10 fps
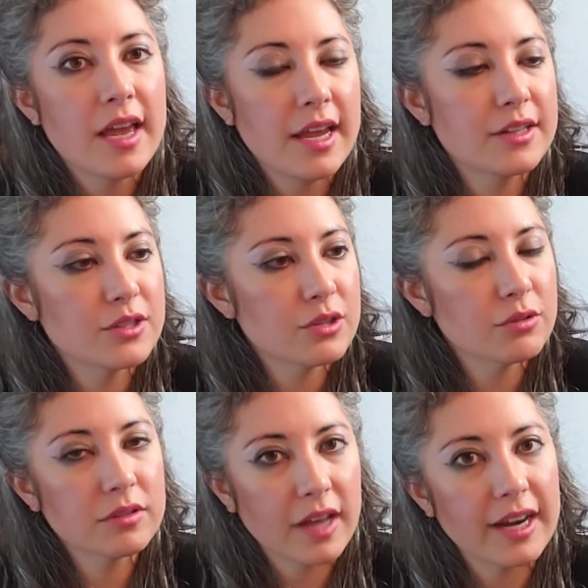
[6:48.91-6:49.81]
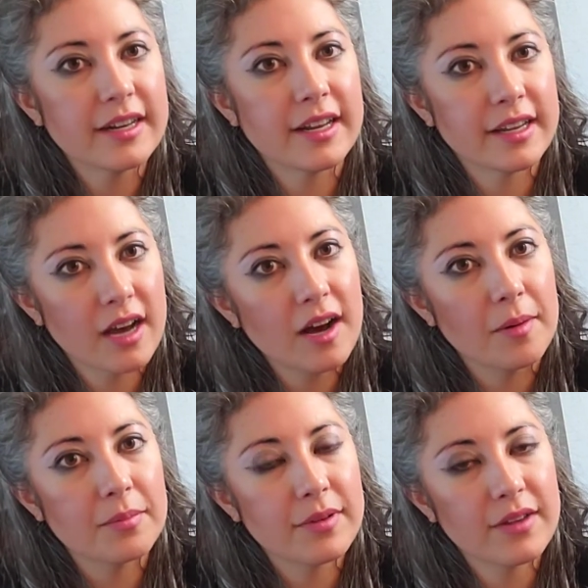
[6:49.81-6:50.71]
It's through lightening
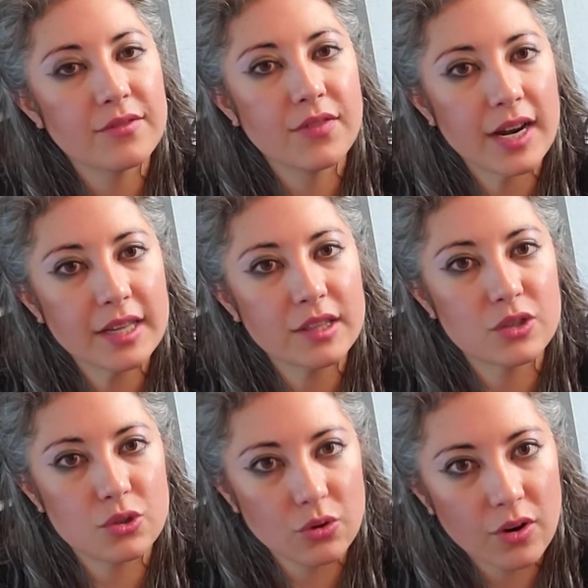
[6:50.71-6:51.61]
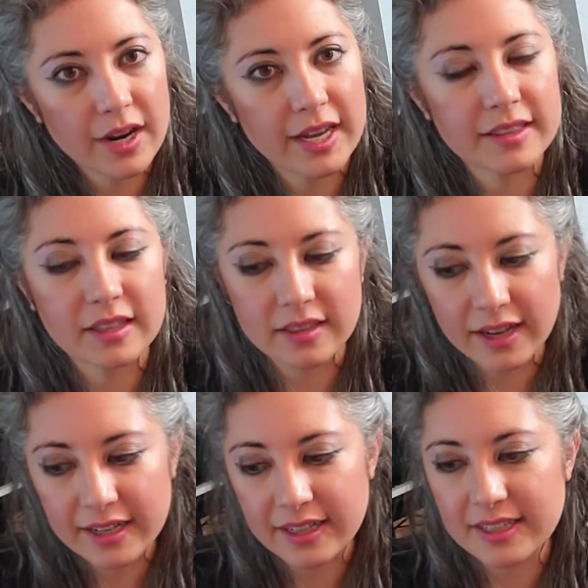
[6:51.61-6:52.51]
up and finding the joy and the
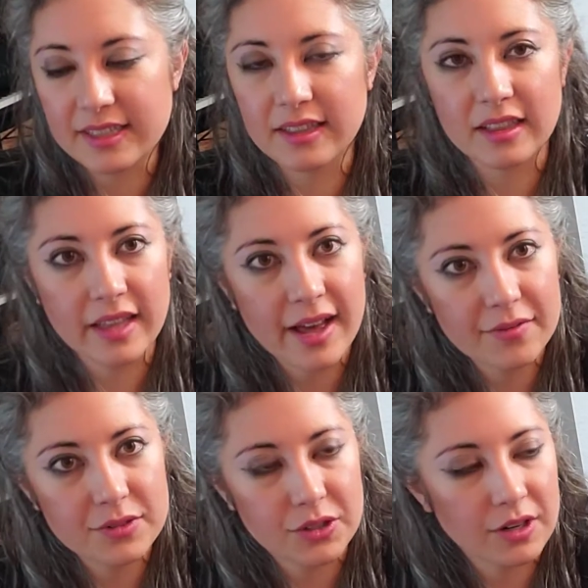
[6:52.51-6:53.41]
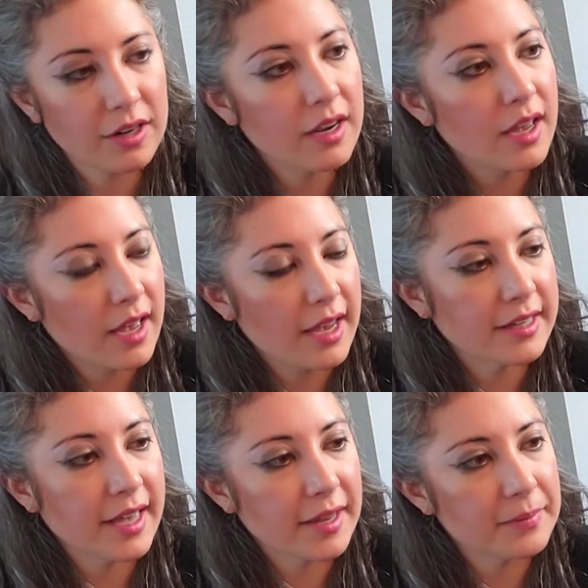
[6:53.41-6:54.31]
lightness and the laughter
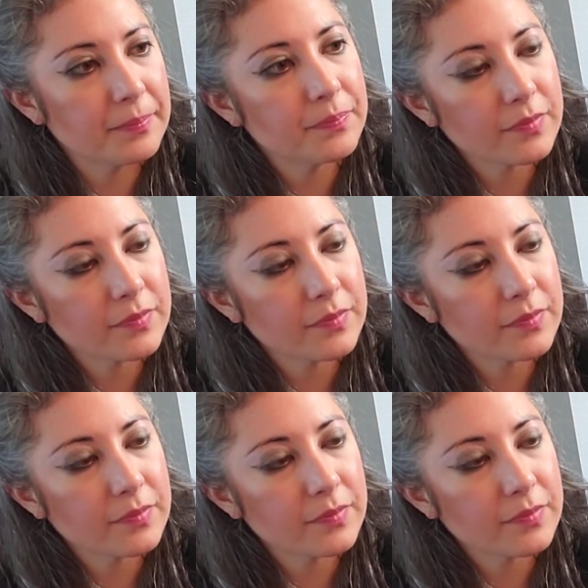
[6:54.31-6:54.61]
again.